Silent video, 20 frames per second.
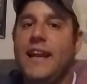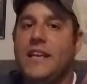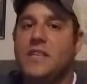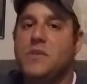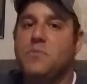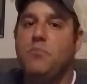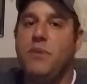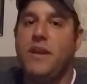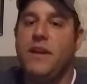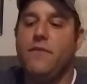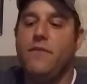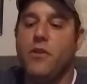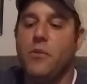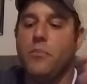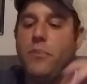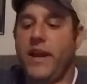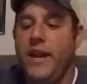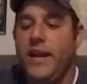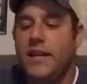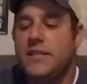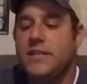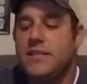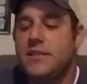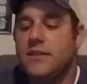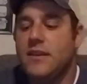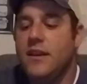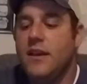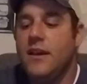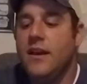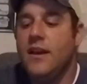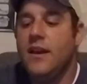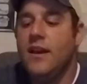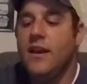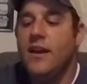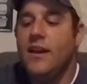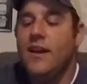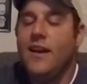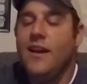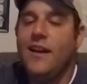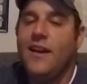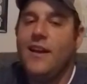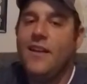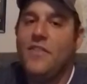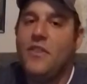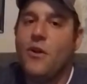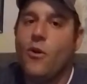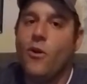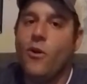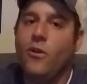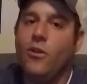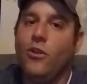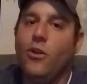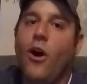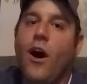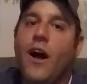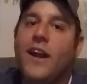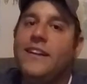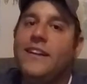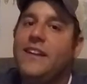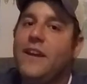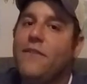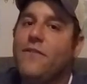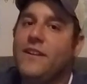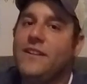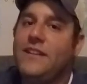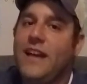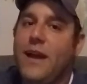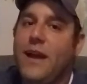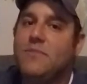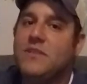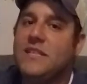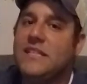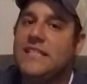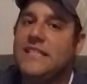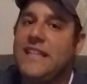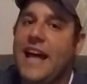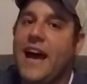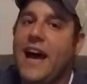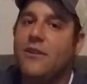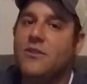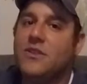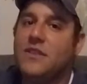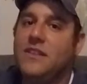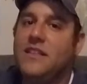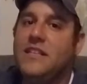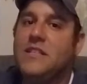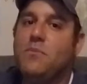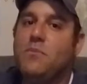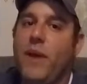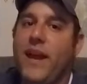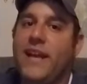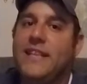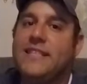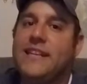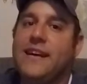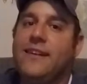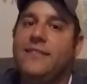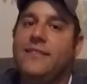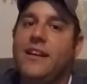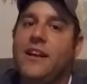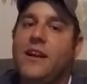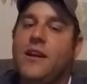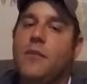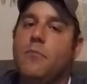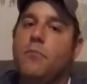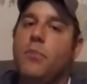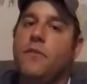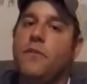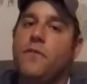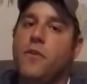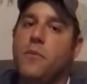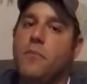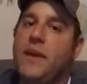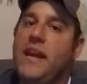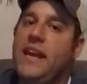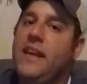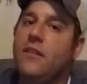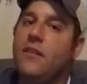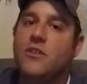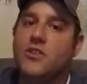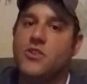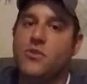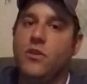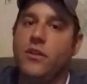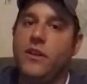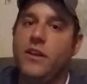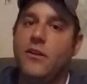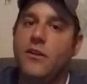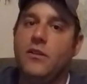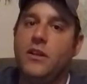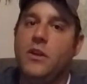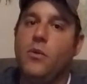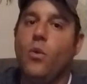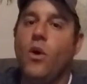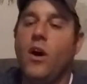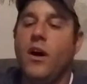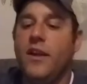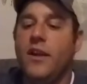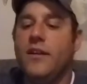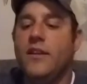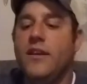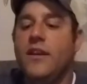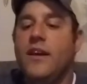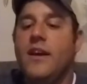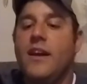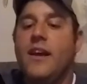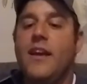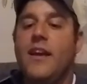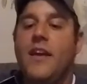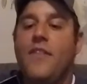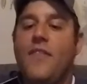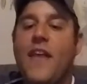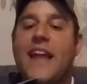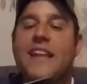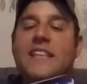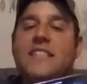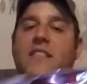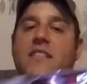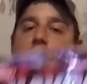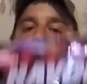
as beaver baits. There are a lot of different types of styles of these baits out there, but for me, there's really only one. And that is the